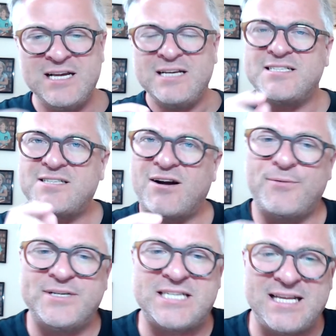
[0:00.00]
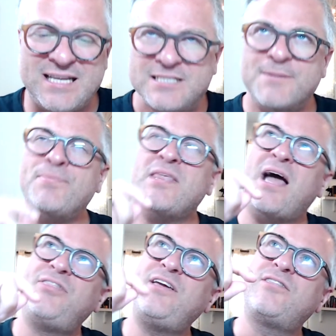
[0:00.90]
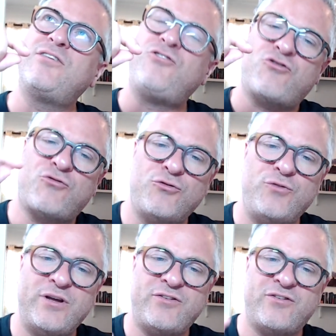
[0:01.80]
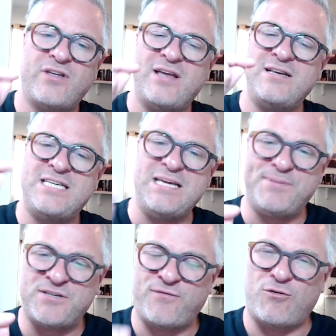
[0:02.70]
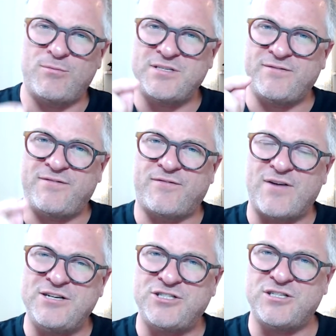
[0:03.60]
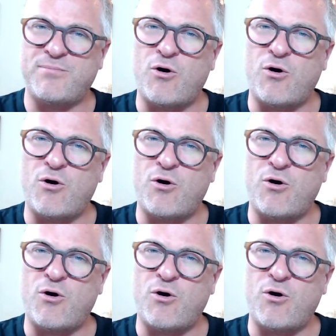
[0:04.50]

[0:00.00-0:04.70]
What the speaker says: To start, I would say this. I think the truest and deepest forms of friendship